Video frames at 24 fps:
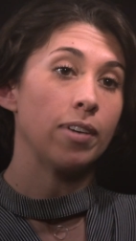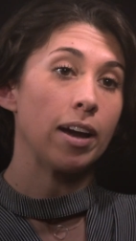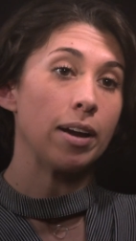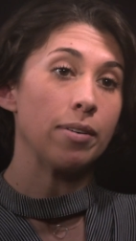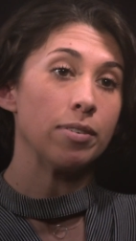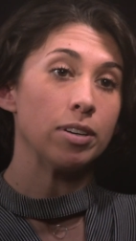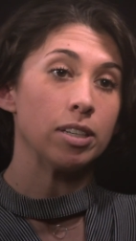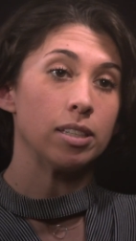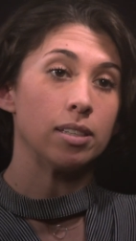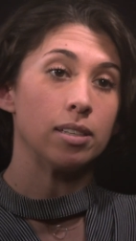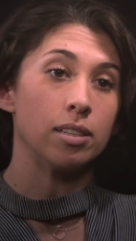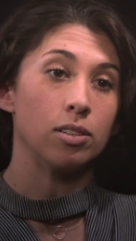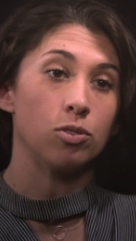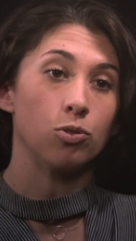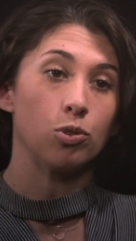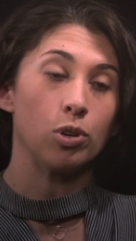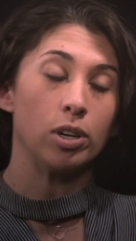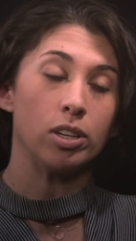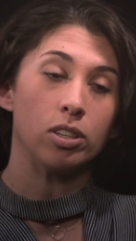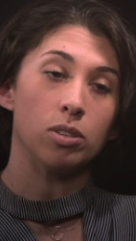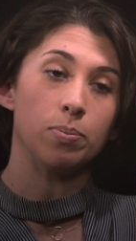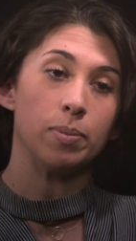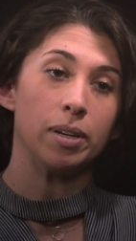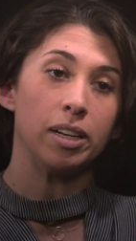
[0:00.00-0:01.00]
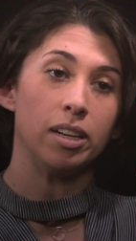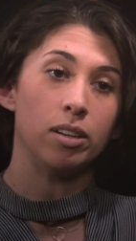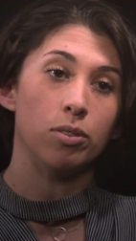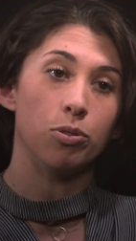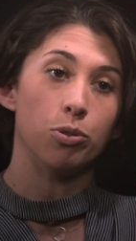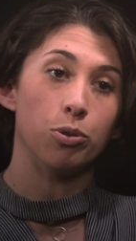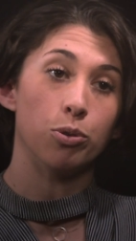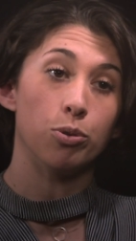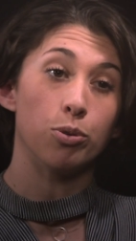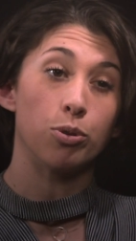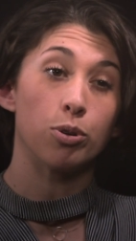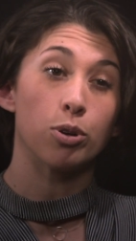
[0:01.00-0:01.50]
virus is
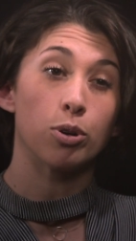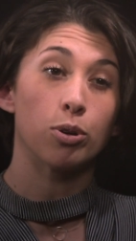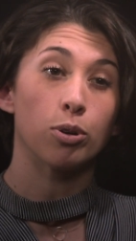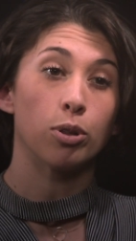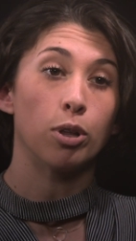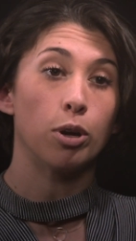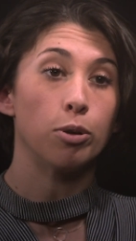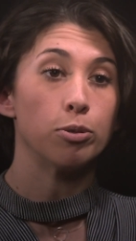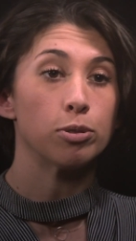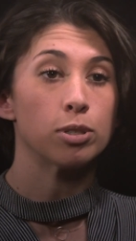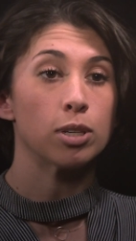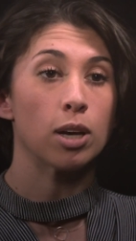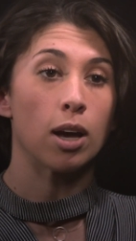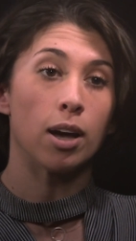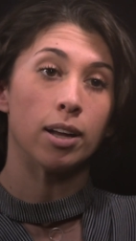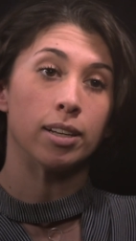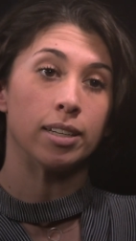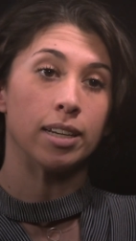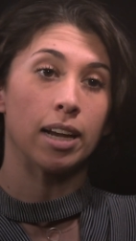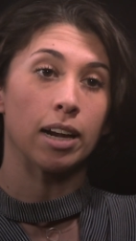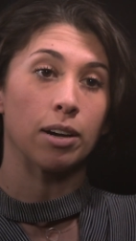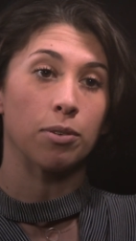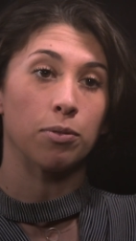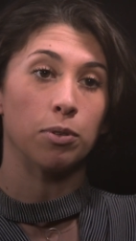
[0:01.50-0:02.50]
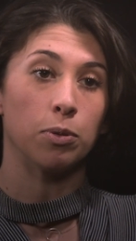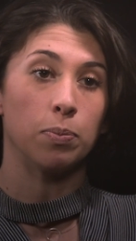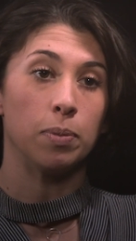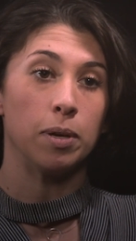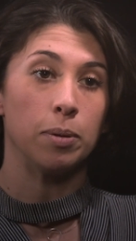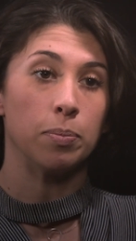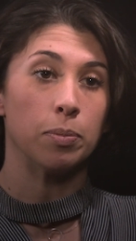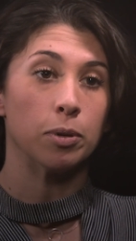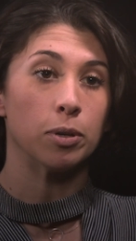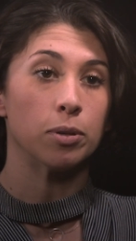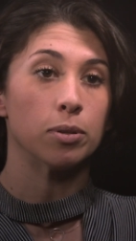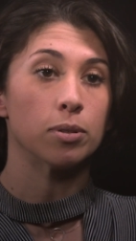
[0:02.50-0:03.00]
transmitted through close contact with
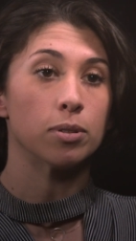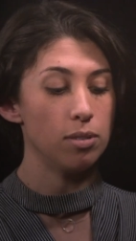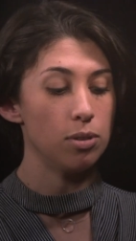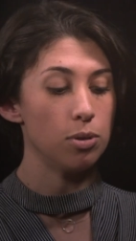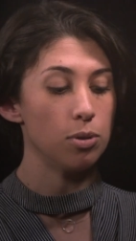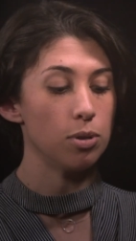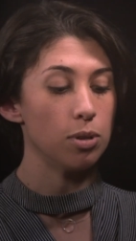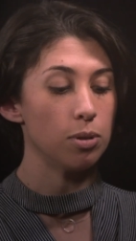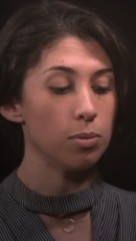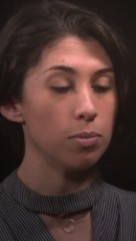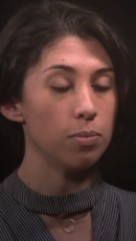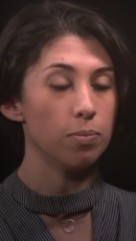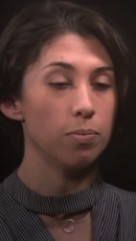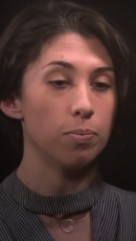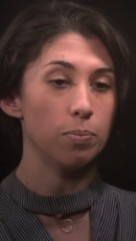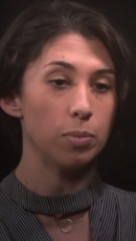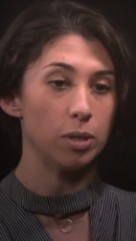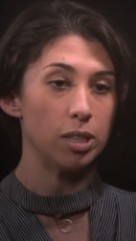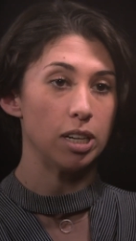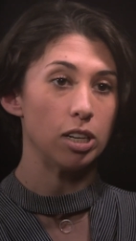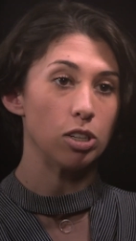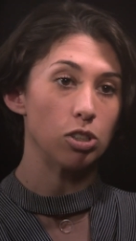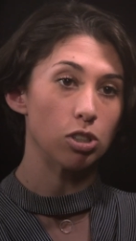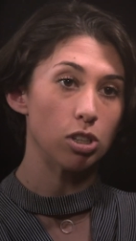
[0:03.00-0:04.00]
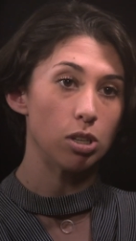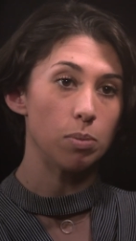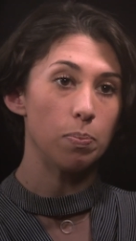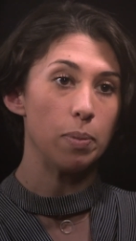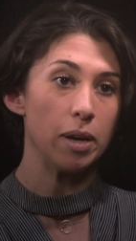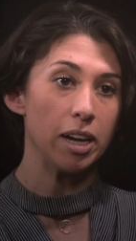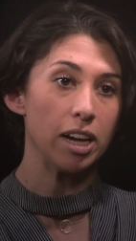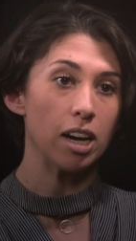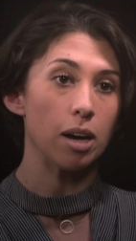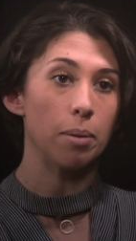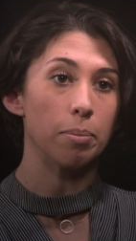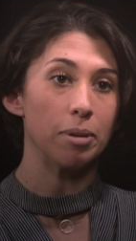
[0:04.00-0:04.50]
people. You could potentially
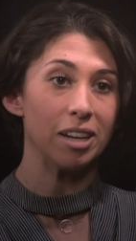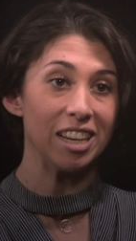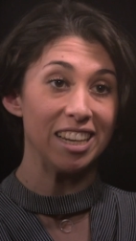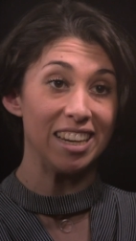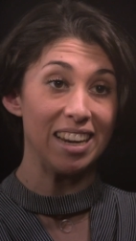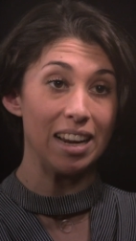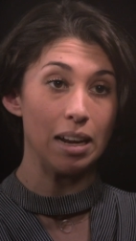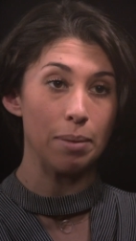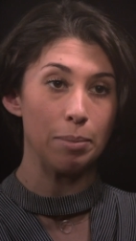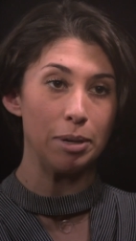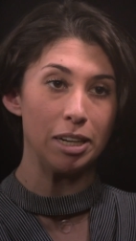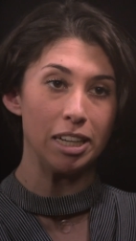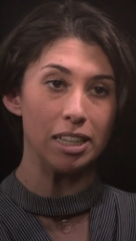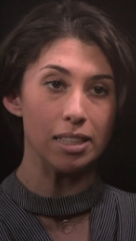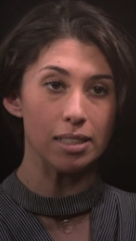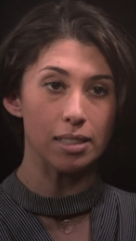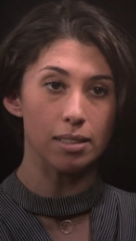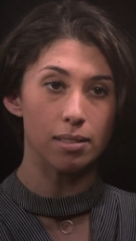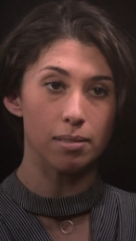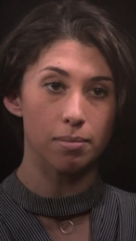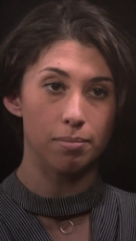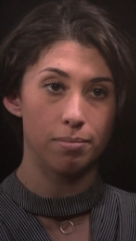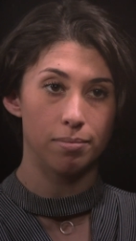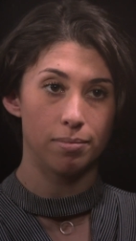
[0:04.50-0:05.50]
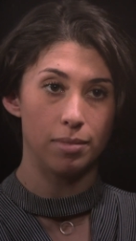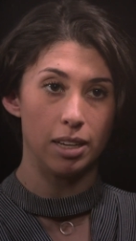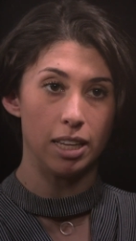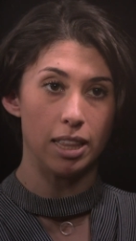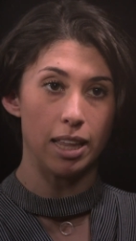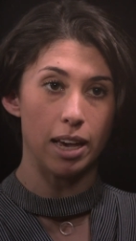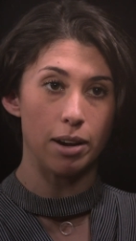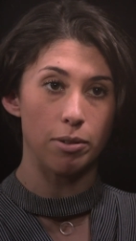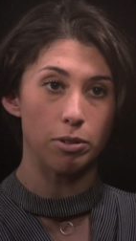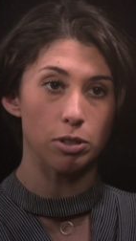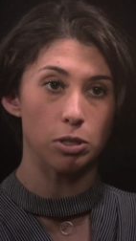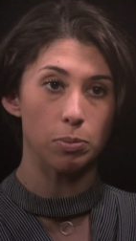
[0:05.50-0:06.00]
pick up contaminants in
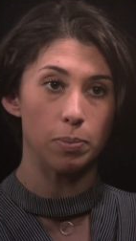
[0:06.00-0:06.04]
that